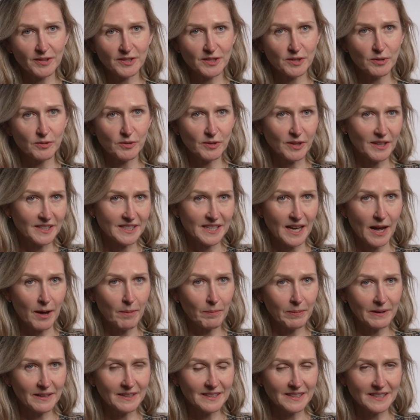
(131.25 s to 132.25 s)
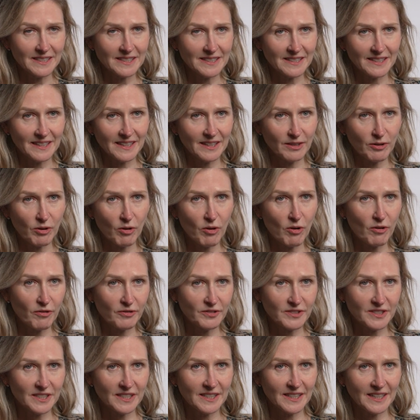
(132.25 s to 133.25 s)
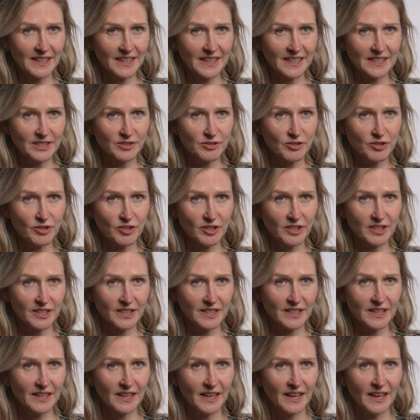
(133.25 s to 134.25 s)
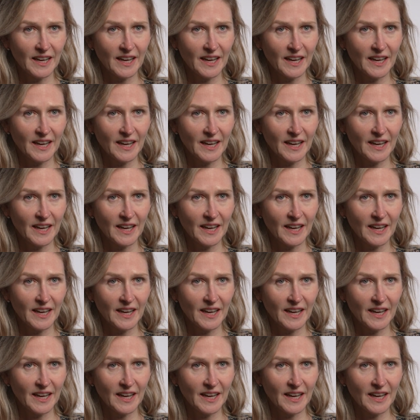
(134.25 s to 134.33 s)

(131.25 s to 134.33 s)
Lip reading: so a tablet, and often estrogen